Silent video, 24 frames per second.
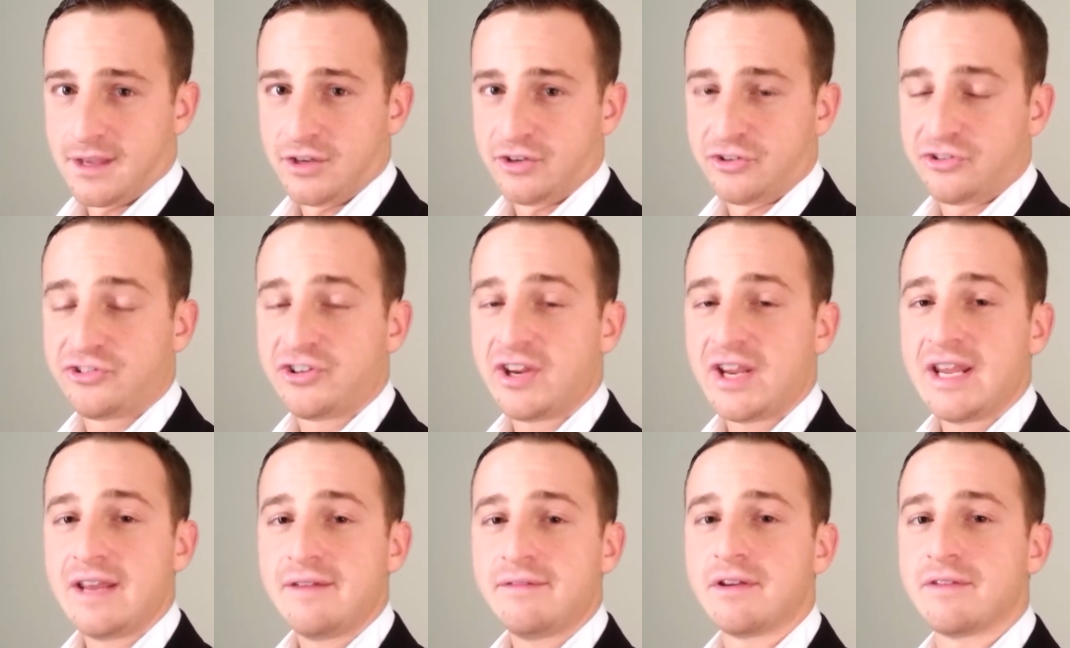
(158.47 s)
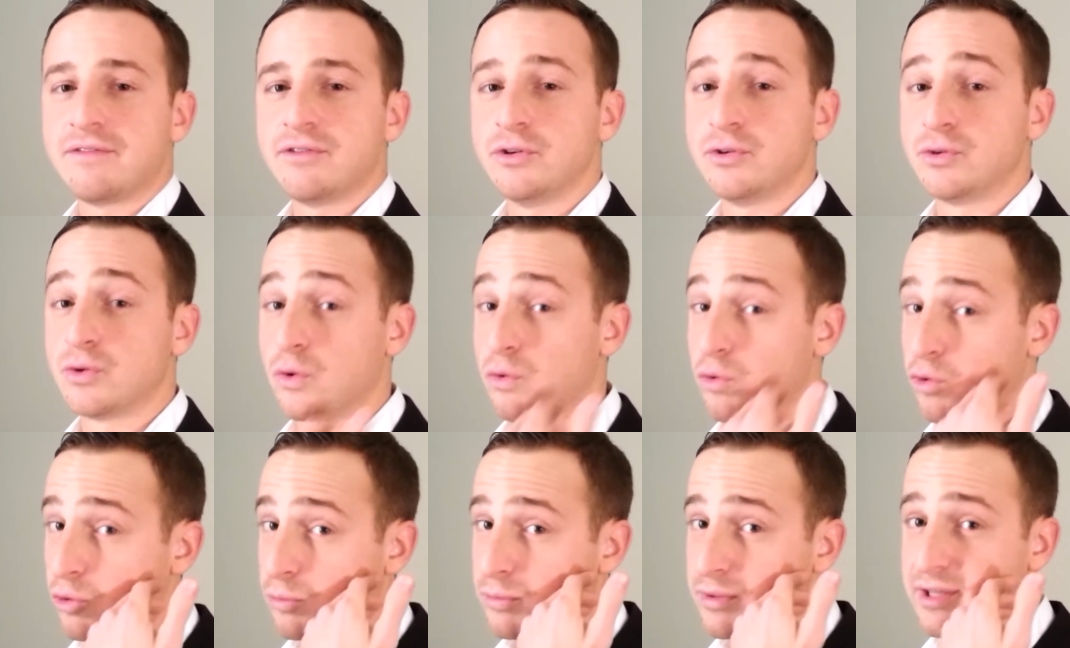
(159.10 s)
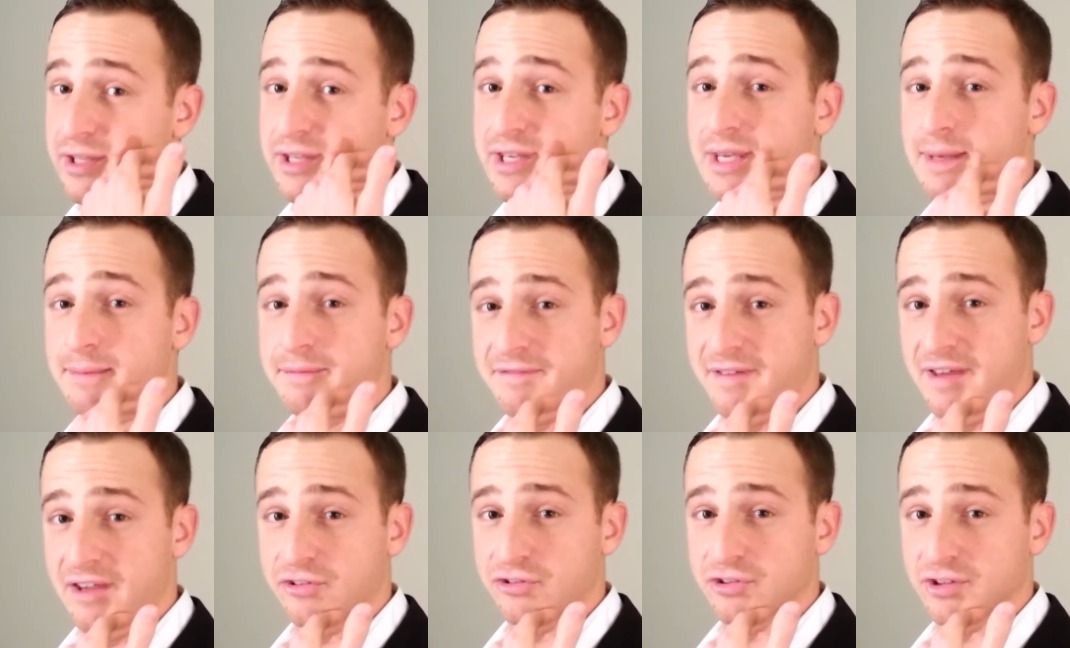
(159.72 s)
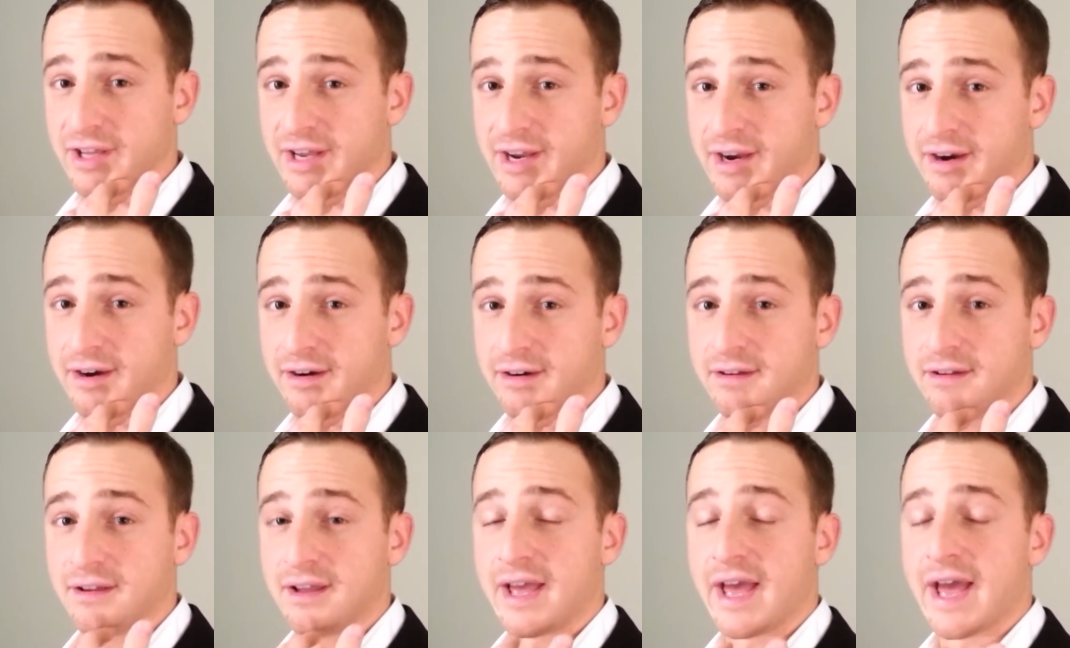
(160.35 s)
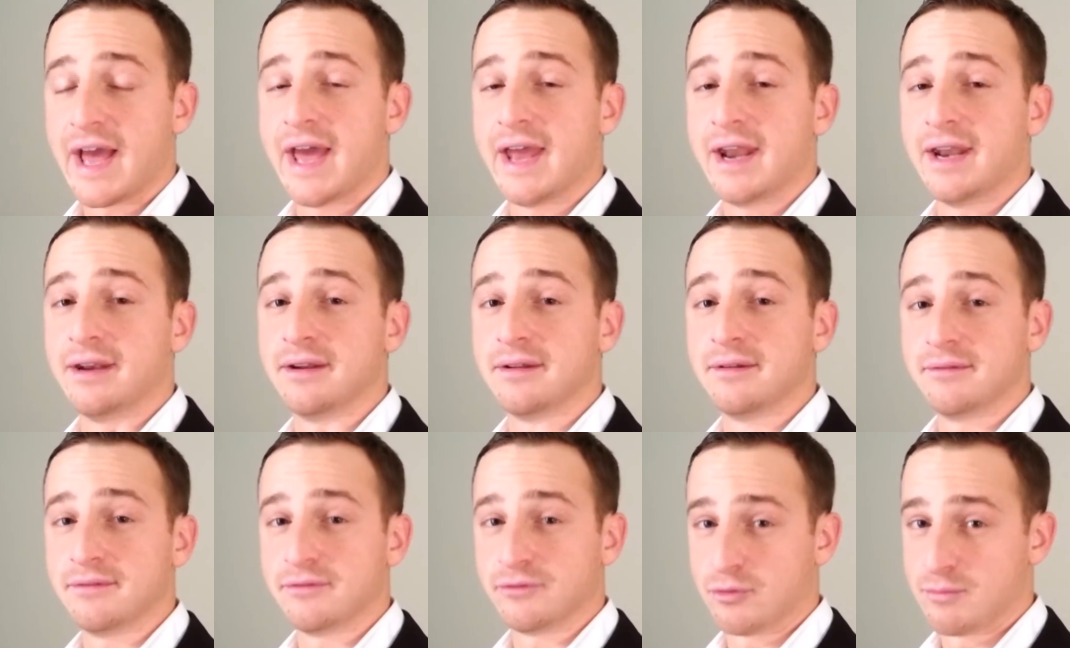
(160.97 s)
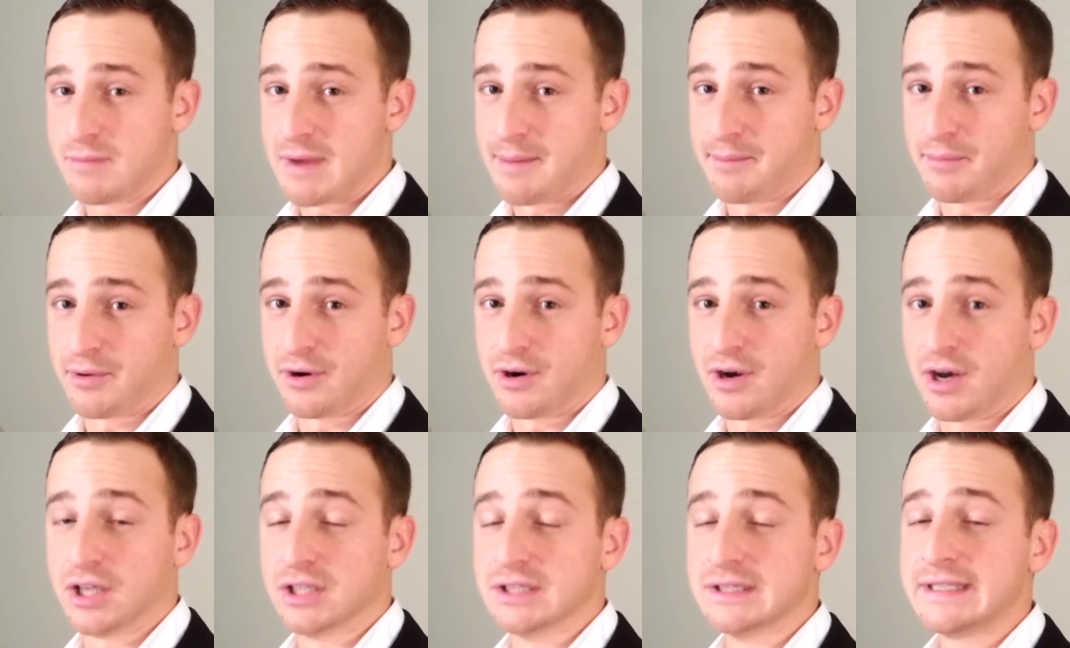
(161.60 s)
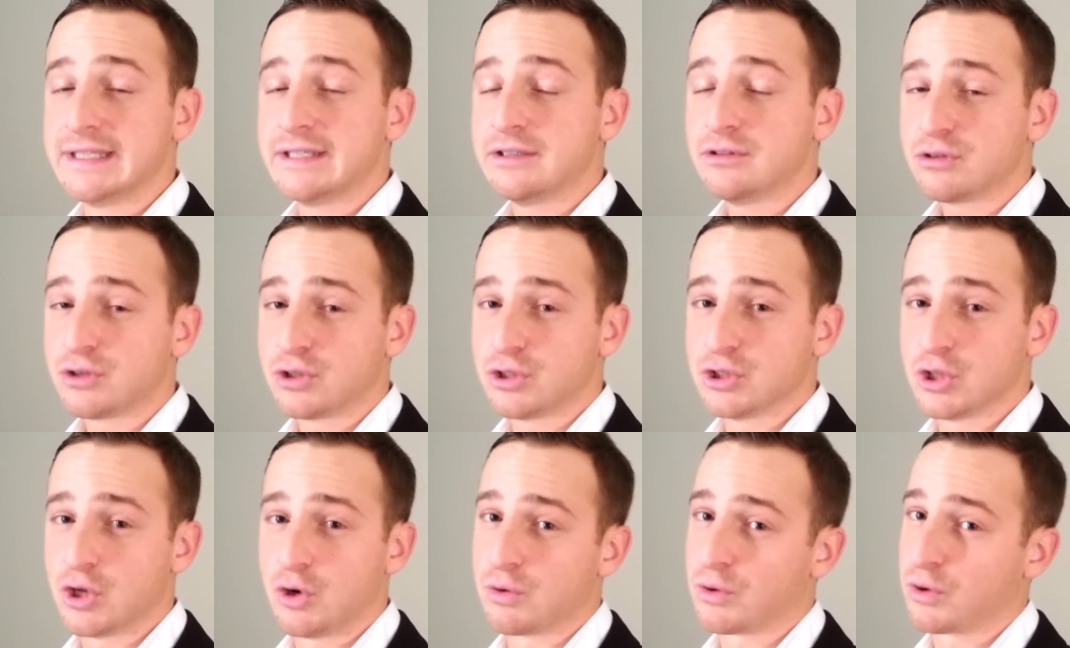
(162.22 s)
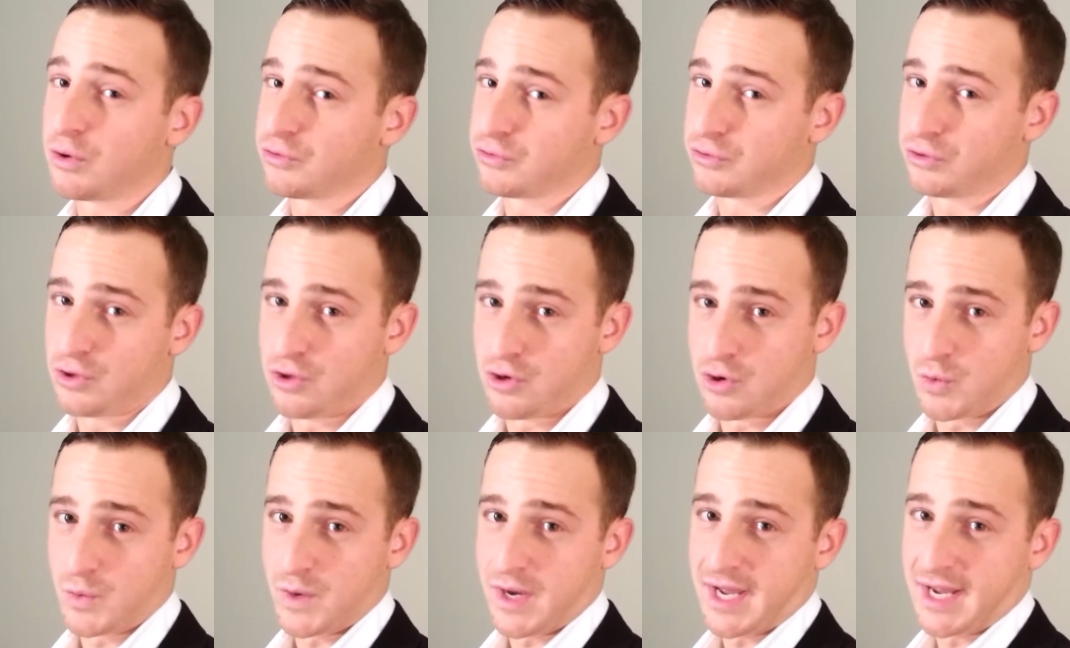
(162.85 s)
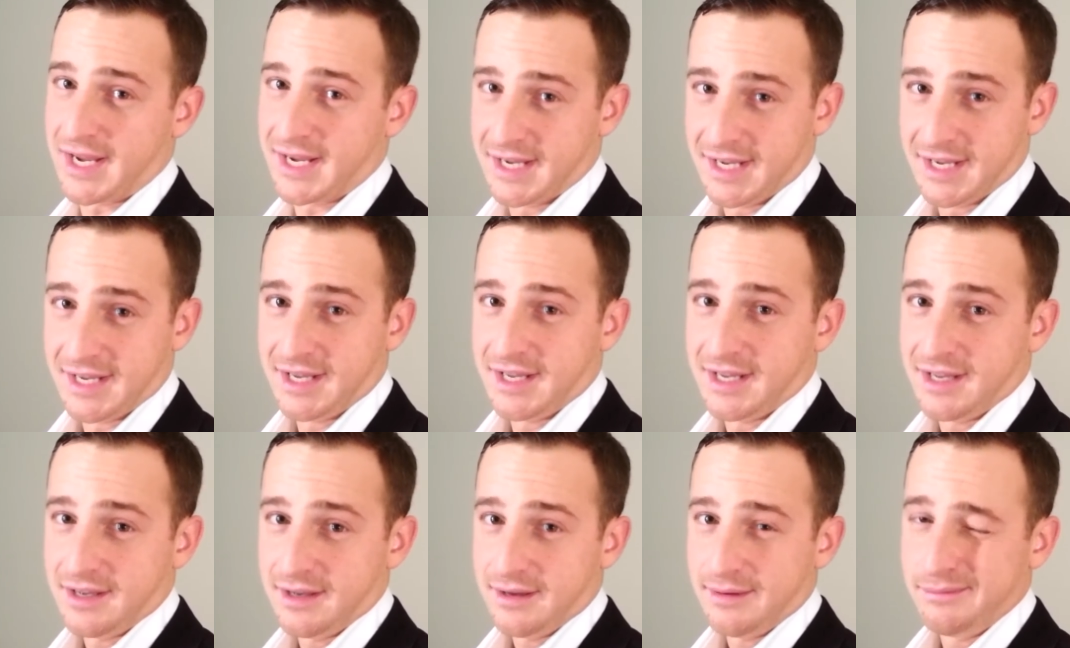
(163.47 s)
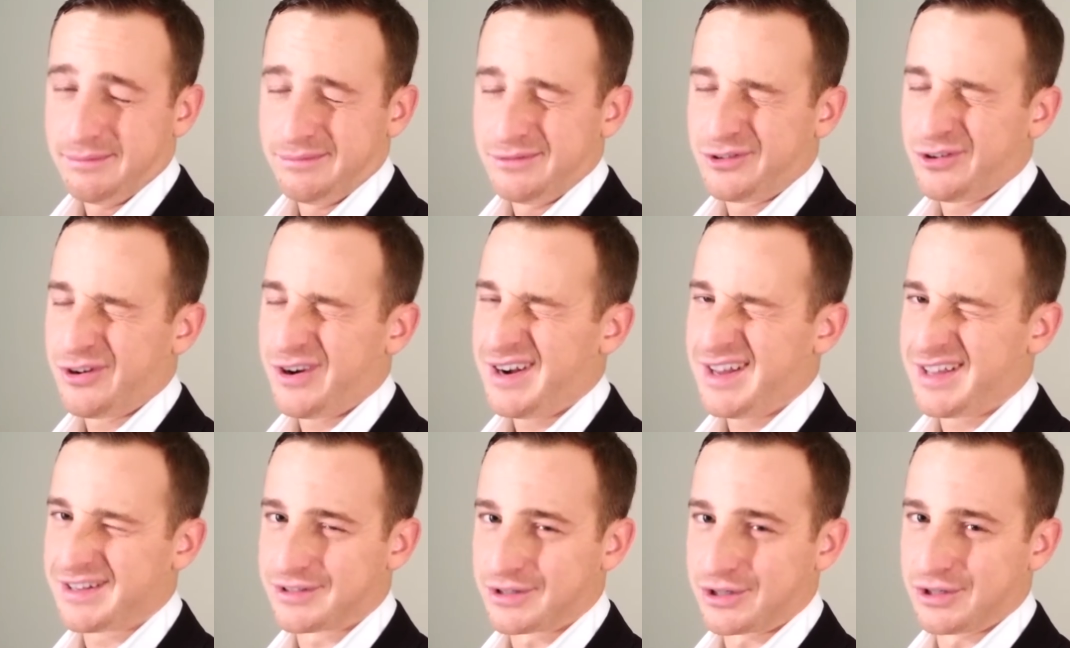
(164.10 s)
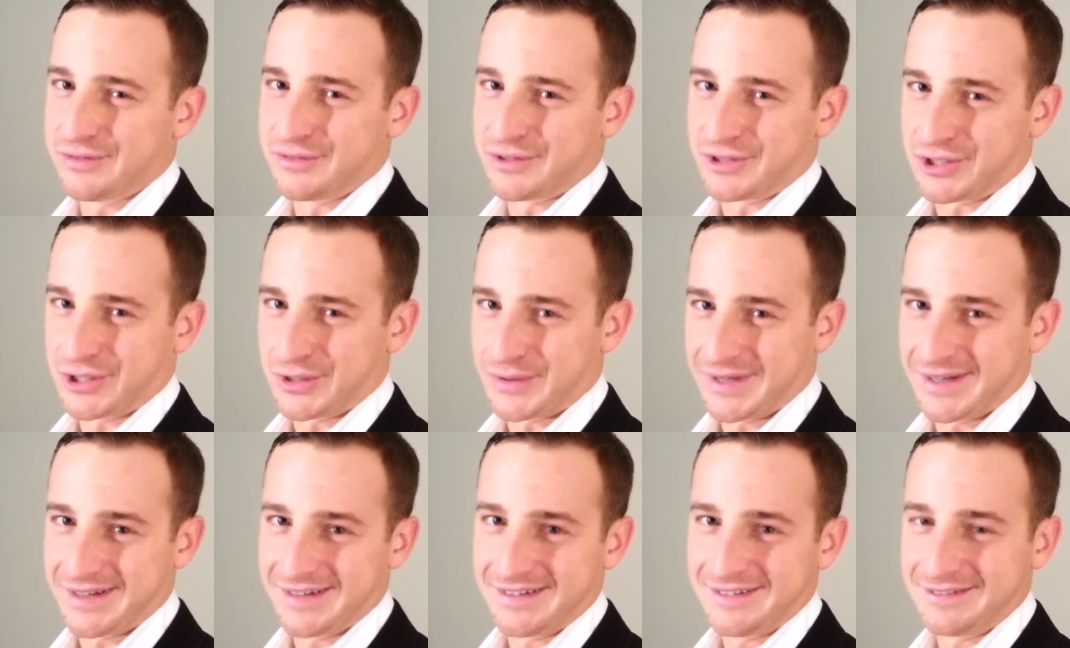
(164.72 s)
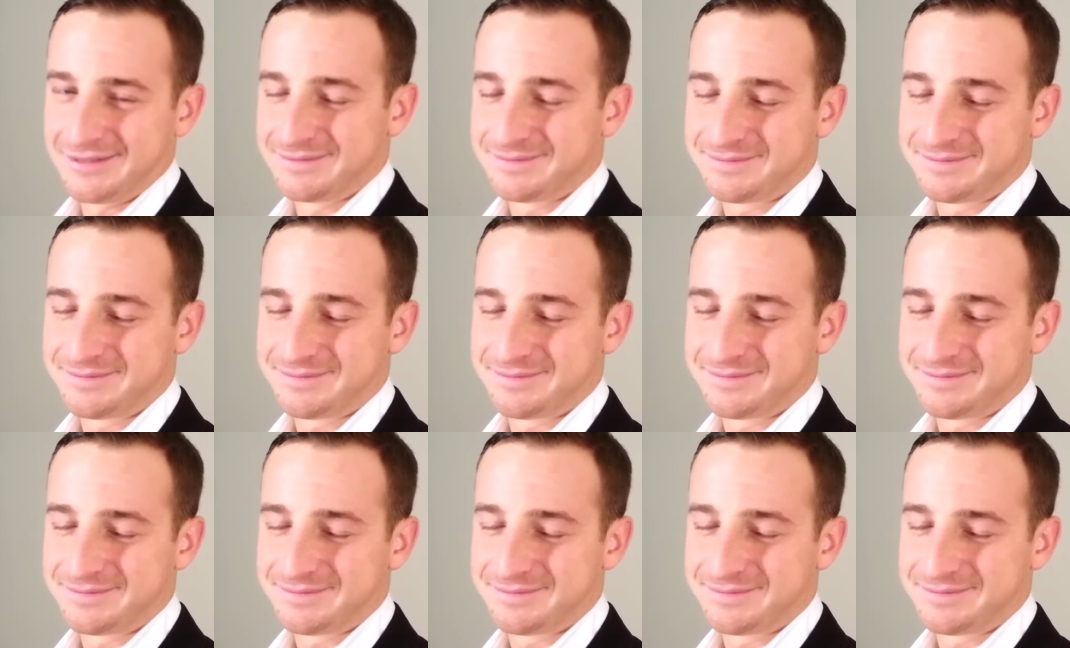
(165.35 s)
Shave if you don't normally keep facial hair. And remember, a little cologne goes a long way. Try not to overdo it.